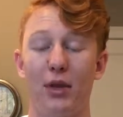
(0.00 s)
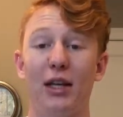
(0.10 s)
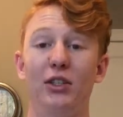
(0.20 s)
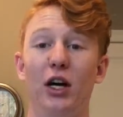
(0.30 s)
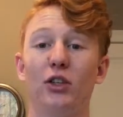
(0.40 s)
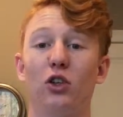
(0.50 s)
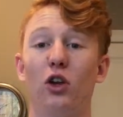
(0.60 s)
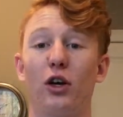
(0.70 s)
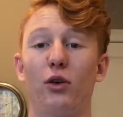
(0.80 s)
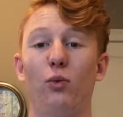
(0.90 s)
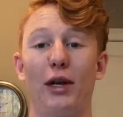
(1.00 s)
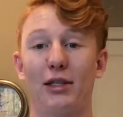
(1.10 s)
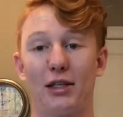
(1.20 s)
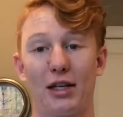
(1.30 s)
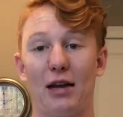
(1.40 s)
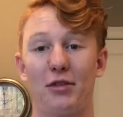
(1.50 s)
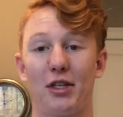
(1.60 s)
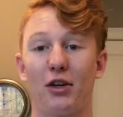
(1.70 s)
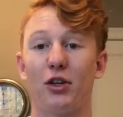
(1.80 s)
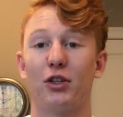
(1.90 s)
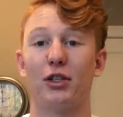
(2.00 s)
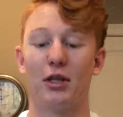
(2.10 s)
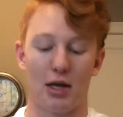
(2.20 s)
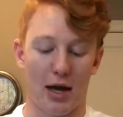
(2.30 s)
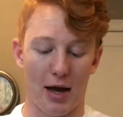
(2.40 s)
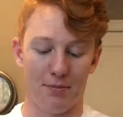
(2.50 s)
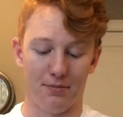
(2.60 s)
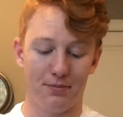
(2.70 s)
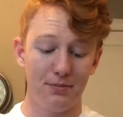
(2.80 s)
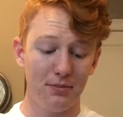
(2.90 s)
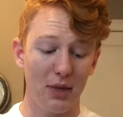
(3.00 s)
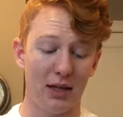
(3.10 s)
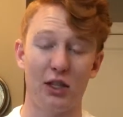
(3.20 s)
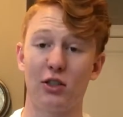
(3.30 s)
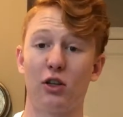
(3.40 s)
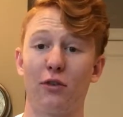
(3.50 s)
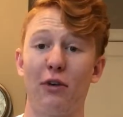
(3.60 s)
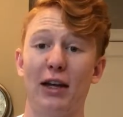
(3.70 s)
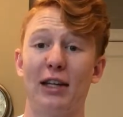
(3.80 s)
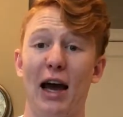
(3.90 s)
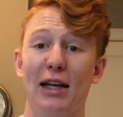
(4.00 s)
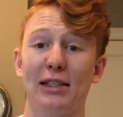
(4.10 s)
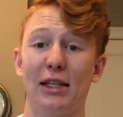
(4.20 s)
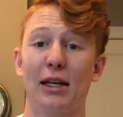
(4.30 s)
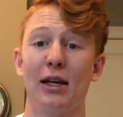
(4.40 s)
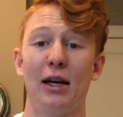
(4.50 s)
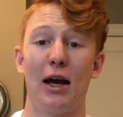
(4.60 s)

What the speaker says: it does look, when it doesn't have stickers, it does look fantastic.